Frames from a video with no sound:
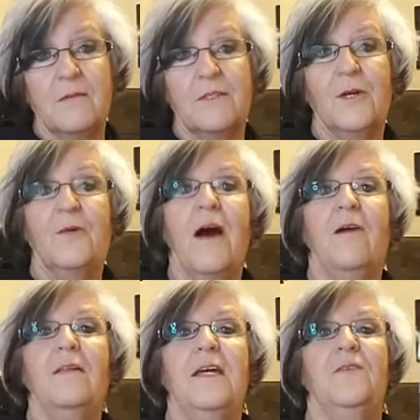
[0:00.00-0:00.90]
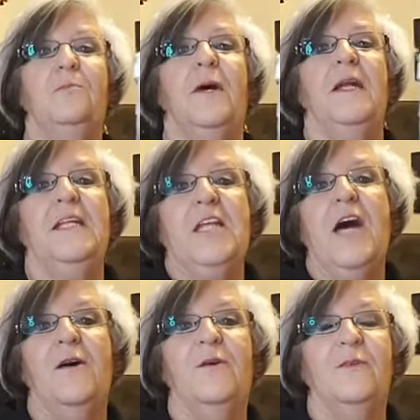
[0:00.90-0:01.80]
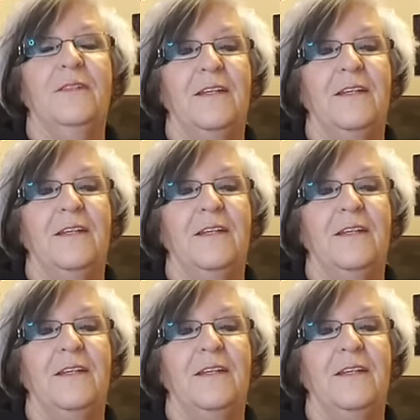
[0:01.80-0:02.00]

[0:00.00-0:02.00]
so I'll let everybody know